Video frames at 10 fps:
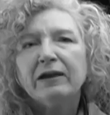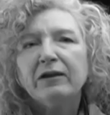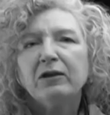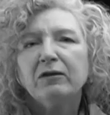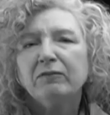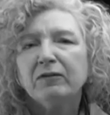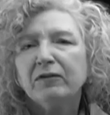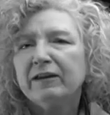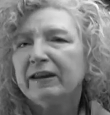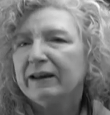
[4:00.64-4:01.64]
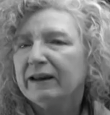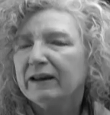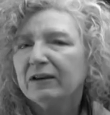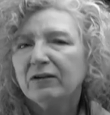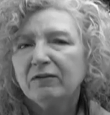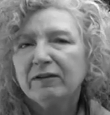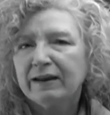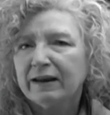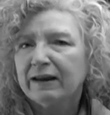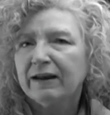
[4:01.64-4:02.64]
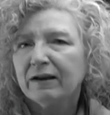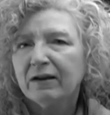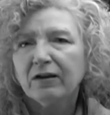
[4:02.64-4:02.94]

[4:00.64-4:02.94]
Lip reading: If you did it, you did it.